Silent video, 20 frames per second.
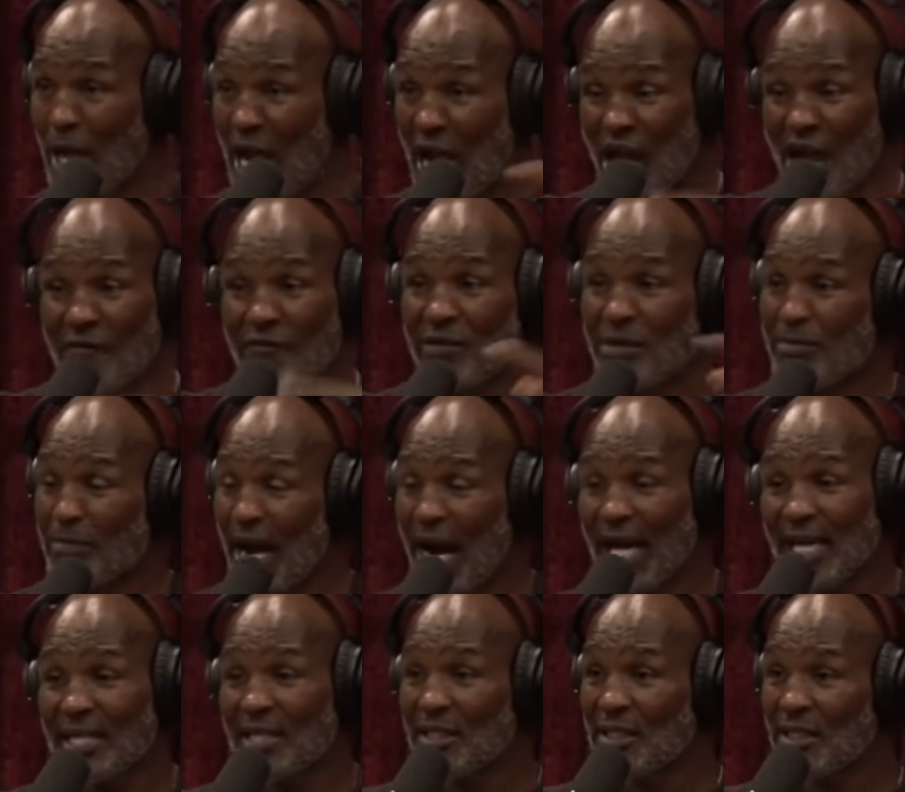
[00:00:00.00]

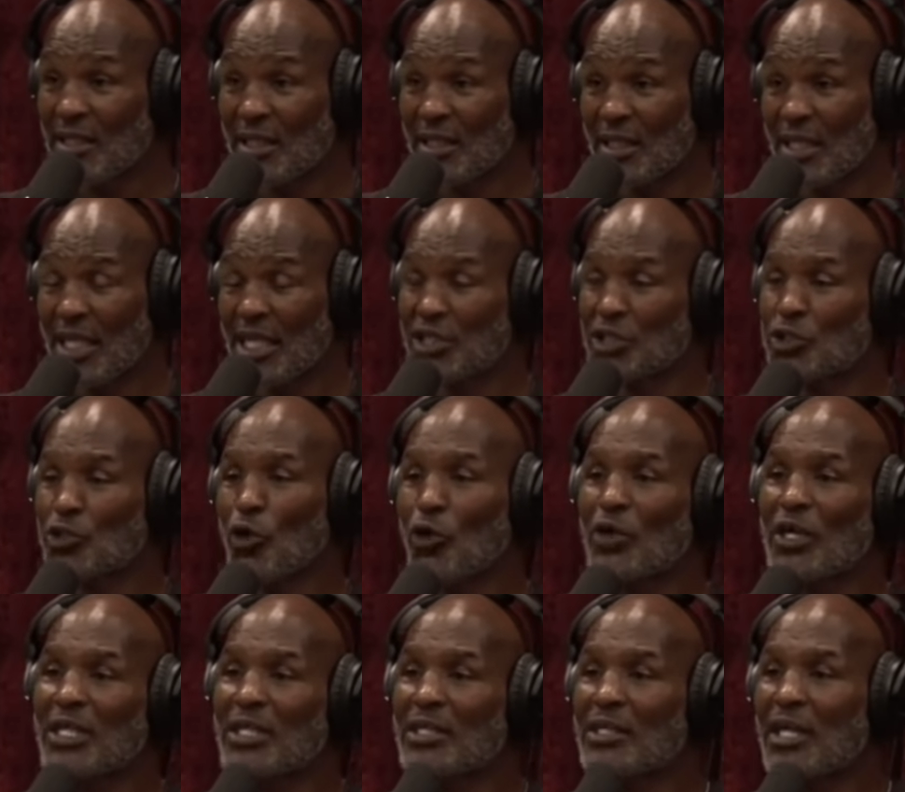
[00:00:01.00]
everybody. Is
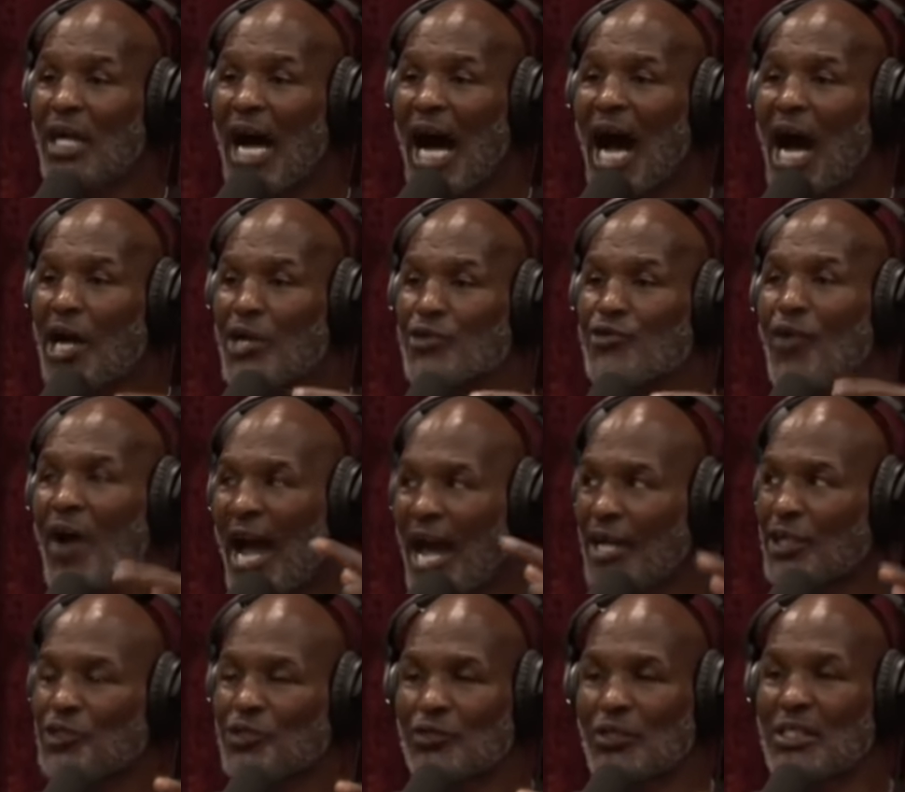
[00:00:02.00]
looking how you
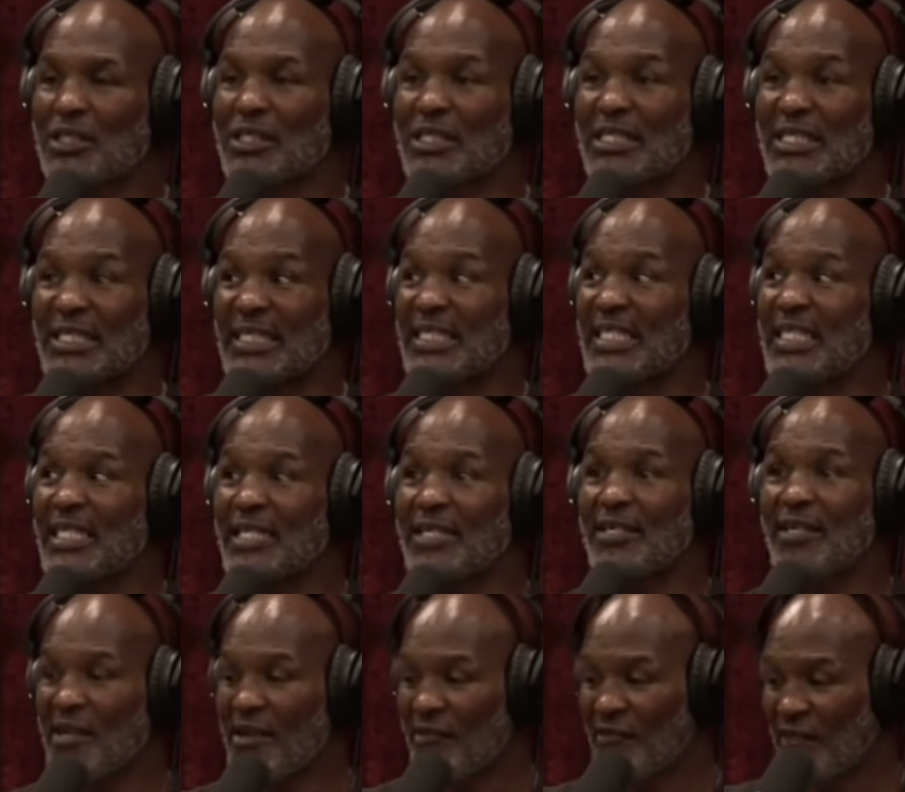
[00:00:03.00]
answer it to
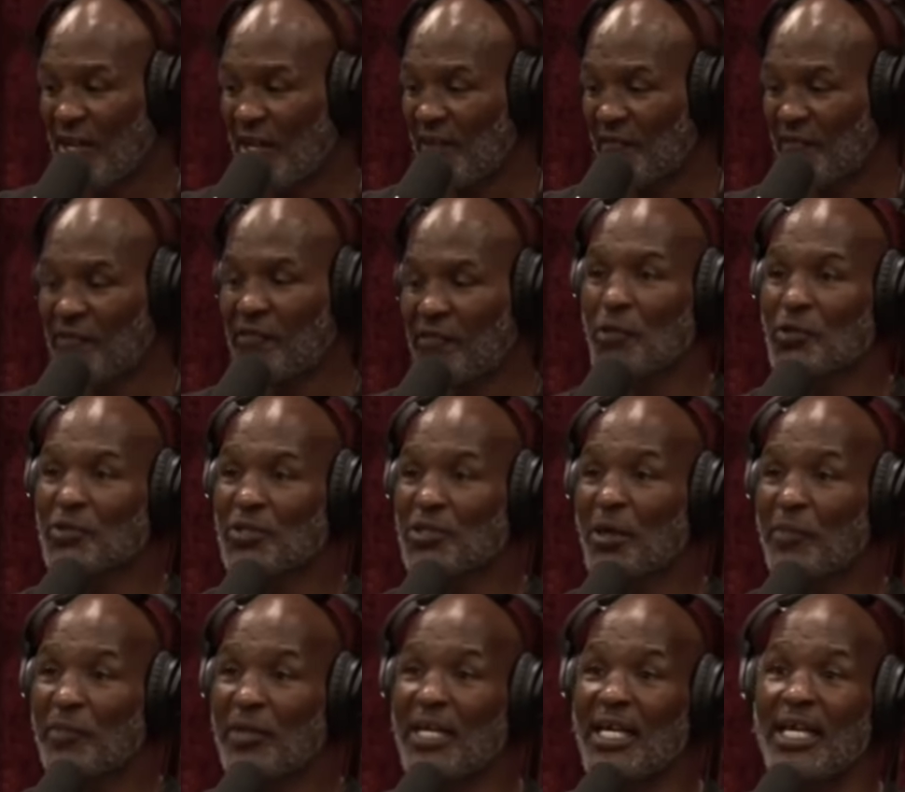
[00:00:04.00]
see if they can fill
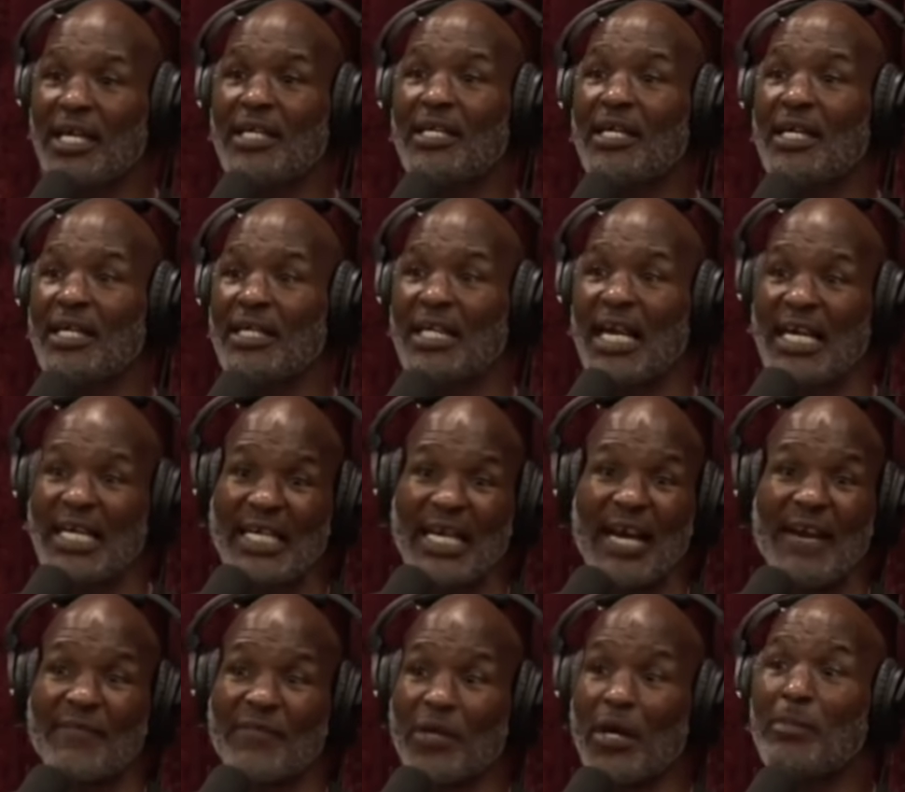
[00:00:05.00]
something in that
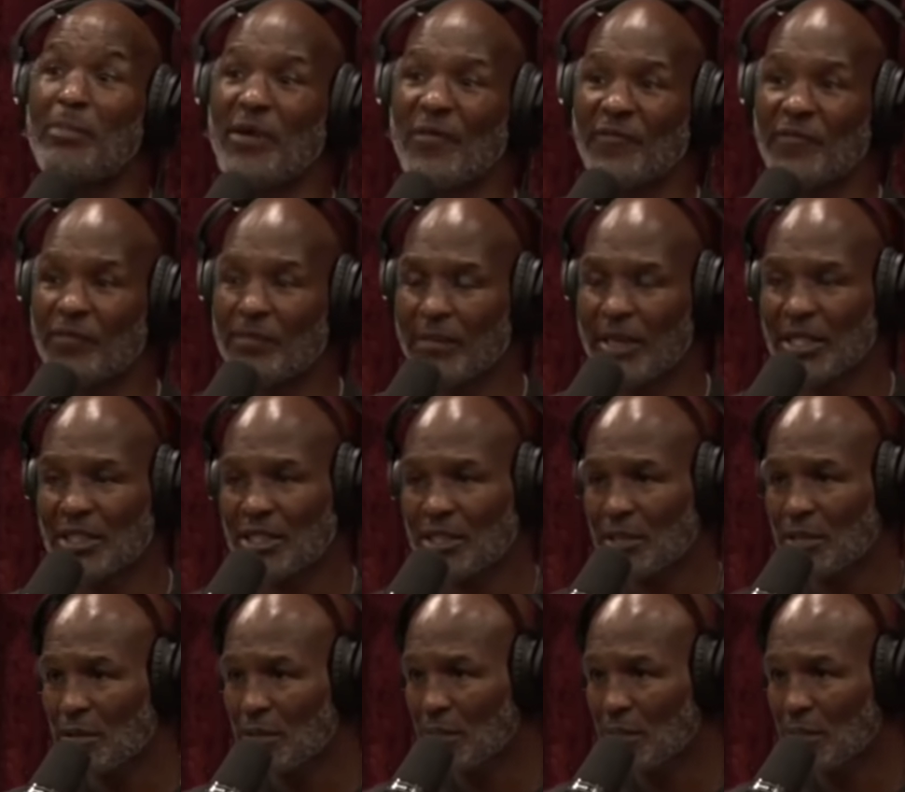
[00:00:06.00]
gave them information.